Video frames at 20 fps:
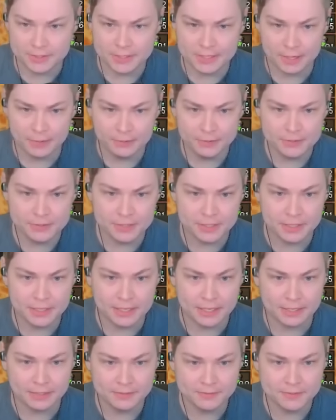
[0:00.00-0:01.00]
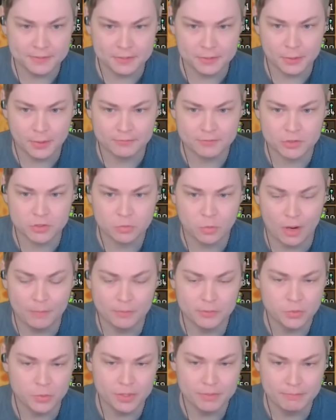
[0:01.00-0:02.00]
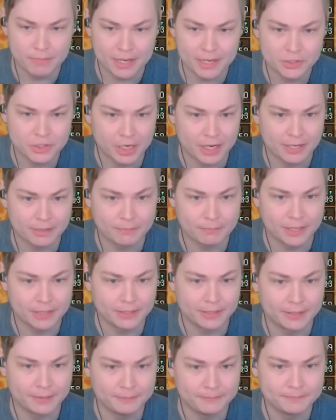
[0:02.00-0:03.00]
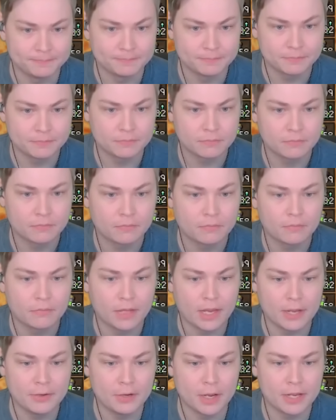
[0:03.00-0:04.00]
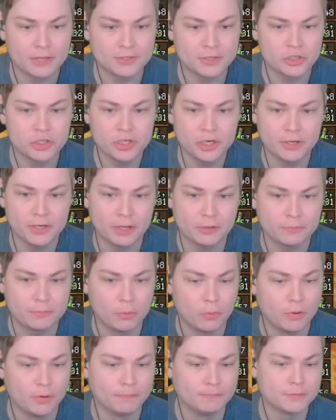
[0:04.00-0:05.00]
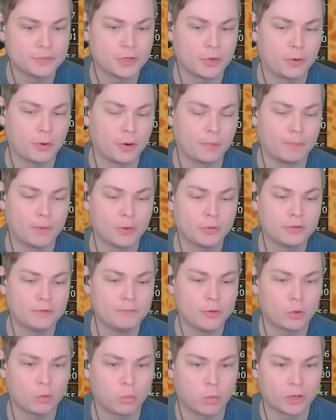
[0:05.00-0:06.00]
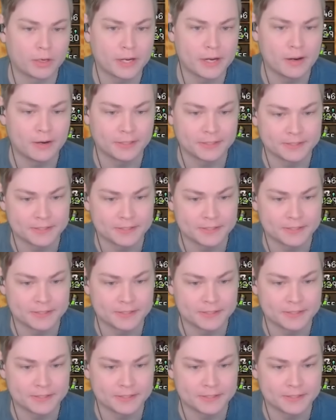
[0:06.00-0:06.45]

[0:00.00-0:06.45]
guaranteed hits. You have to swap between mage and melee. And it's a shared health pool, so both of you are working on it